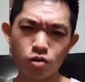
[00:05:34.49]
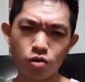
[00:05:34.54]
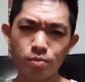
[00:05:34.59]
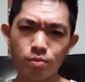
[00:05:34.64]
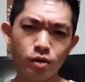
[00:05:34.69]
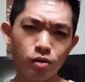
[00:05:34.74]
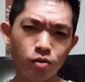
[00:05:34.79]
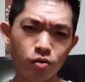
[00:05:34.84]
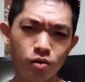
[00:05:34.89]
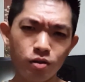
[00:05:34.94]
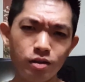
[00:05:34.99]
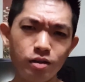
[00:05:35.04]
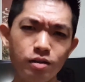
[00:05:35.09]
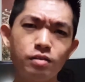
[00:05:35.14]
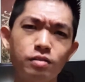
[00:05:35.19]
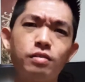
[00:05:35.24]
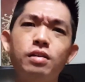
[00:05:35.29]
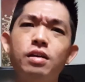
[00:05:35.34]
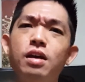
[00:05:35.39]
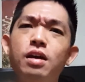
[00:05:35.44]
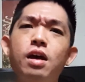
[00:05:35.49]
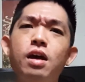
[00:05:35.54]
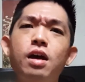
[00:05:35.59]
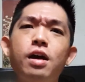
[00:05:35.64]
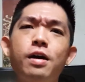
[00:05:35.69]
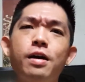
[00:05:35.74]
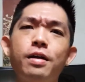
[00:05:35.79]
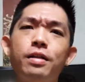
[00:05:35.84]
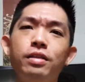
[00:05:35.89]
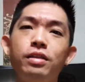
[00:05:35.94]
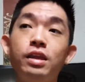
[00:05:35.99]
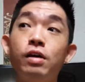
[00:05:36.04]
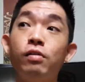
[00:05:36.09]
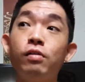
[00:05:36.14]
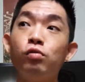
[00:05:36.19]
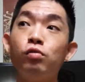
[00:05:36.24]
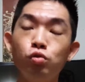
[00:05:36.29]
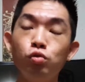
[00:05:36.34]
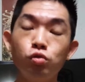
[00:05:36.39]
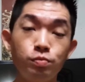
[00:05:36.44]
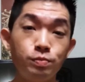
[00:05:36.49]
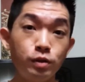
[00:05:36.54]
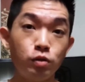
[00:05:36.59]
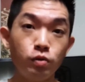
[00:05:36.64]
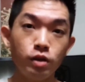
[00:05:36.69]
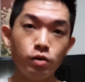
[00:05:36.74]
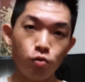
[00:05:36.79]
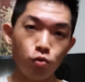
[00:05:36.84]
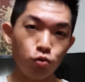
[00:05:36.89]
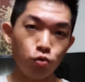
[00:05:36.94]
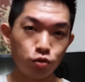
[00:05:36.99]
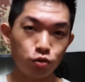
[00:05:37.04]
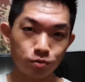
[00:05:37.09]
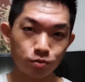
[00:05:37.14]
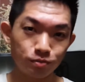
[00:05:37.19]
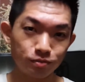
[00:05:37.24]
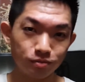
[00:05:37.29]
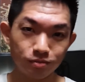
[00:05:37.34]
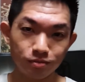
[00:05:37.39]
criminal on this. There are rules between rules.